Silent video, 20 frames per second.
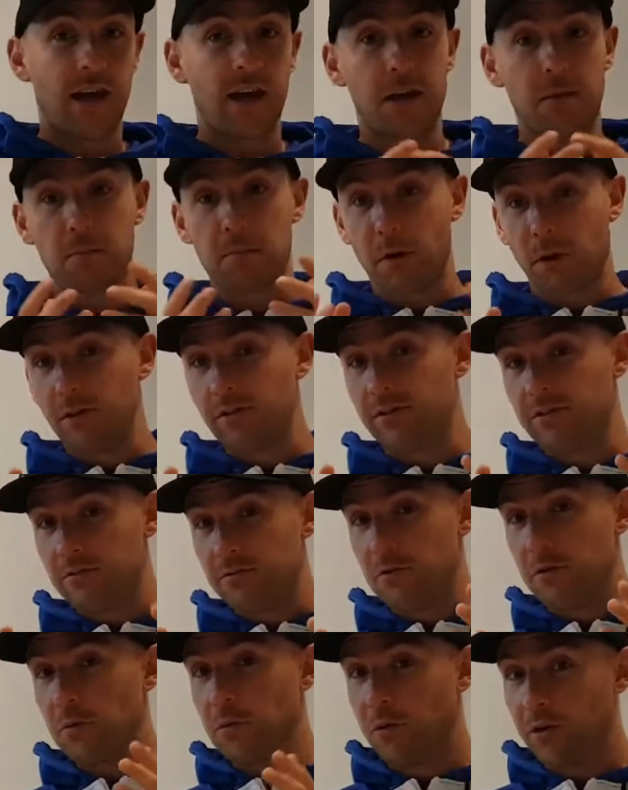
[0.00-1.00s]
And most
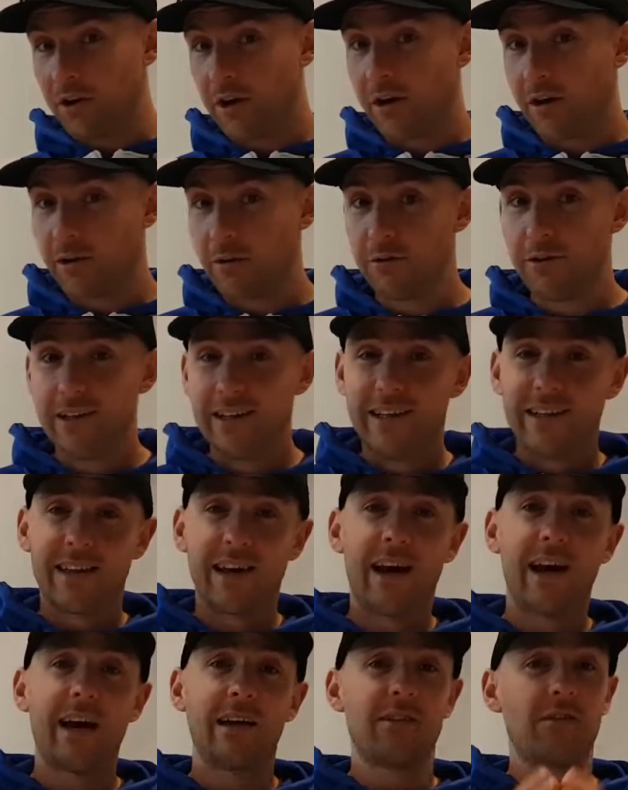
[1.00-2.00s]
of you will know
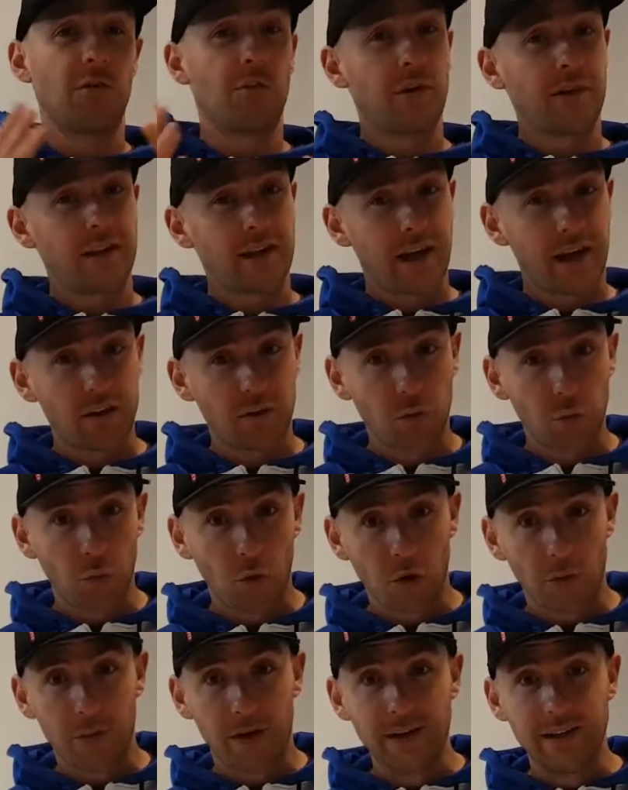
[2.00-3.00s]
that as the weather gets
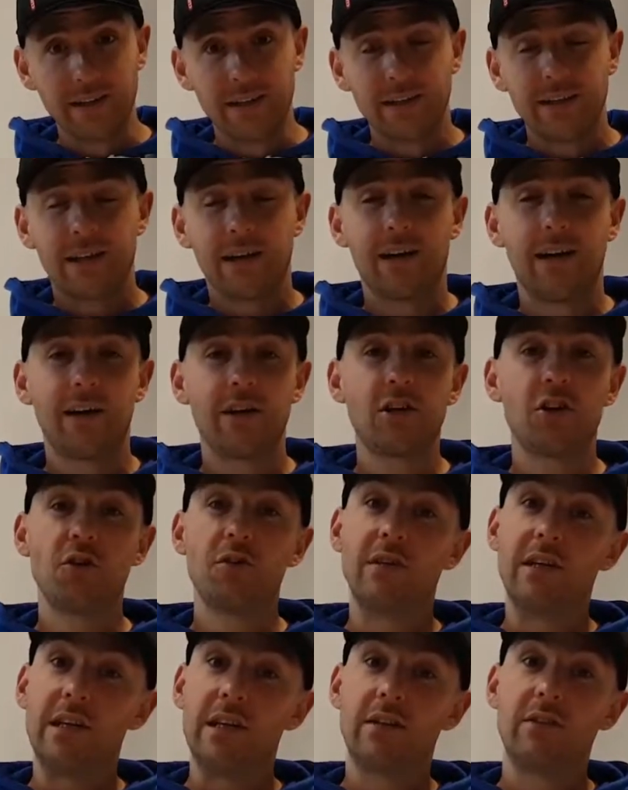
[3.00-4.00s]
warmer,
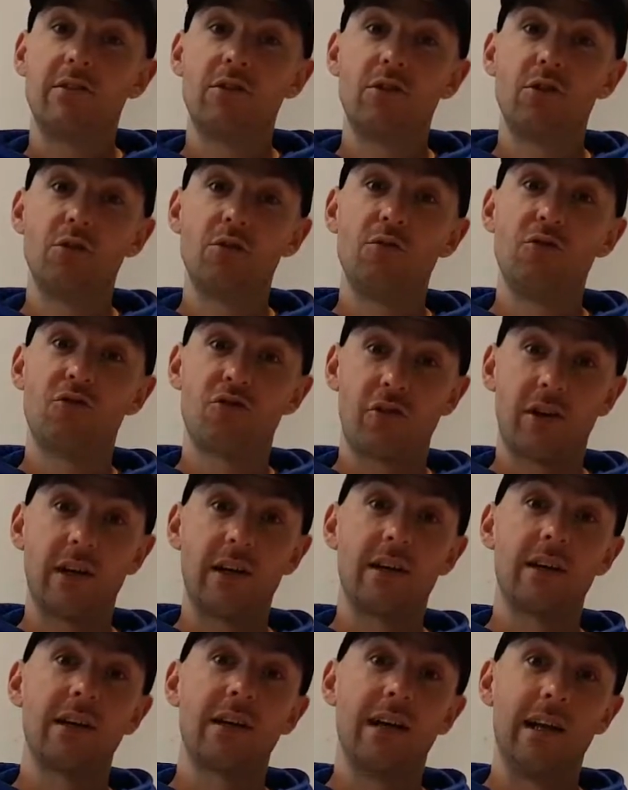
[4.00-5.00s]
you need to
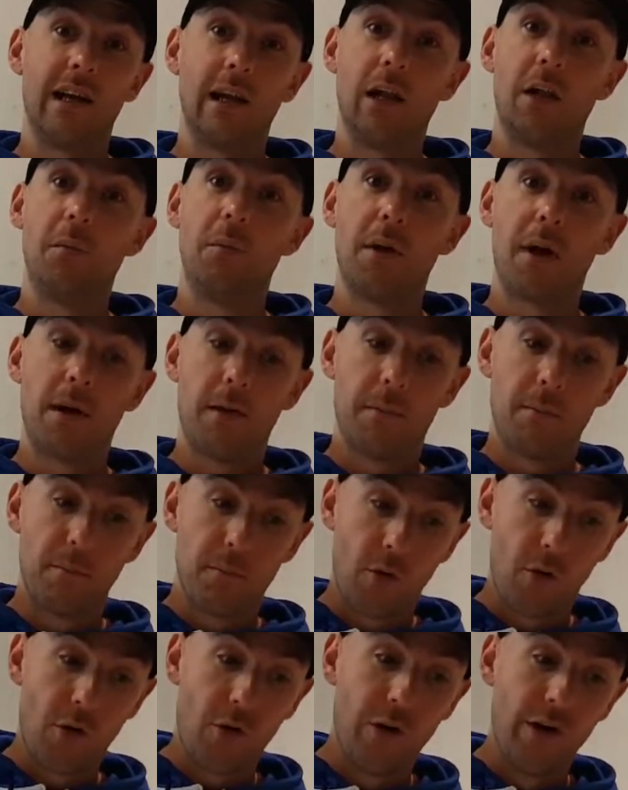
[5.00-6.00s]
drink a little bit
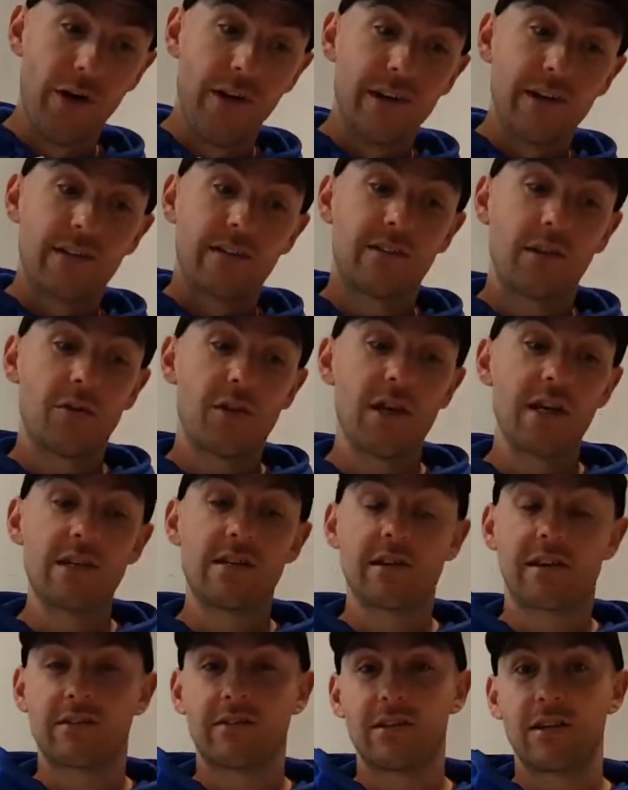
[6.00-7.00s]
more so that
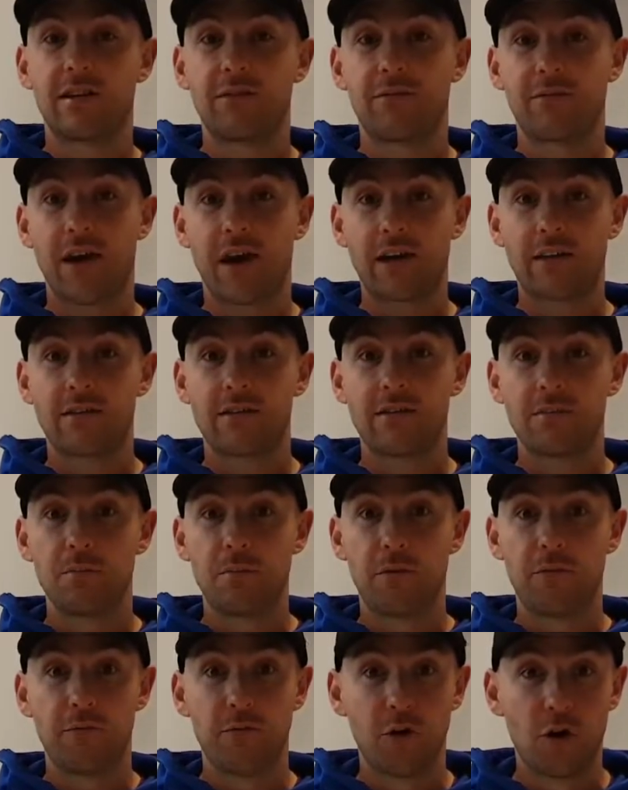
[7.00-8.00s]
it doesn't affect
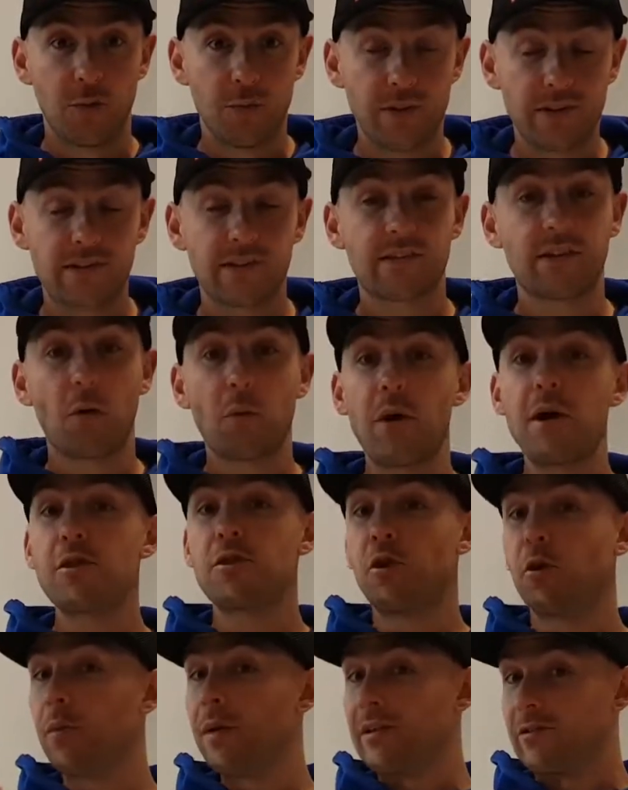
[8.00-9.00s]
performance. So we
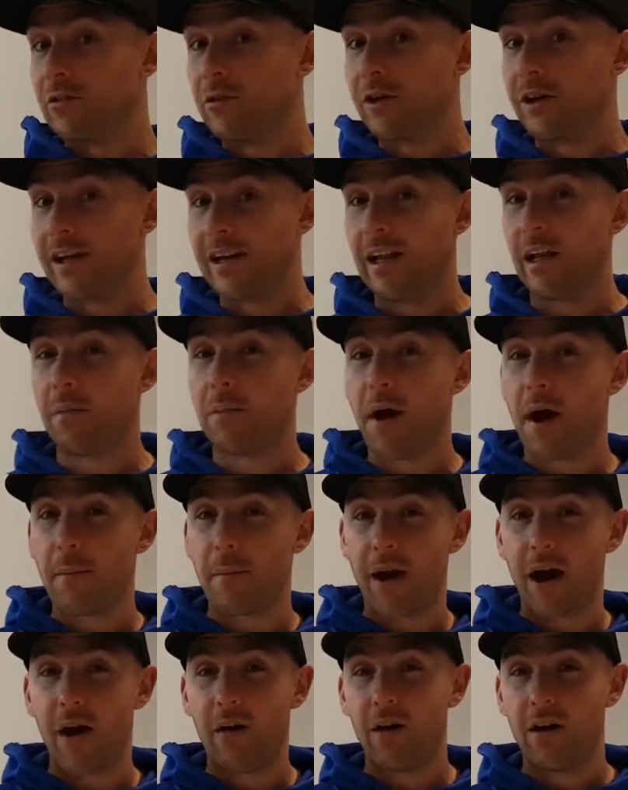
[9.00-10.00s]
thought we'd talk a little bit
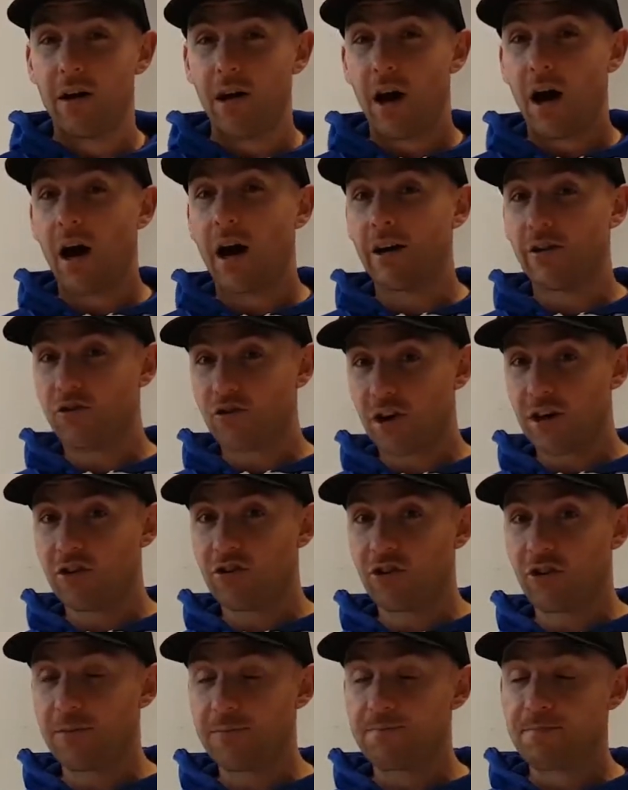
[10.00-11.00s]
about
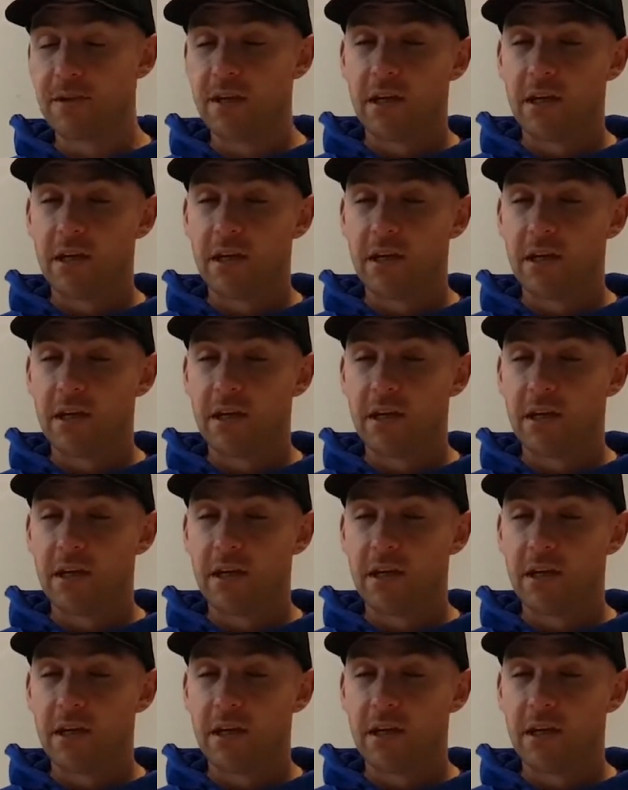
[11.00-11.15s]
hydration.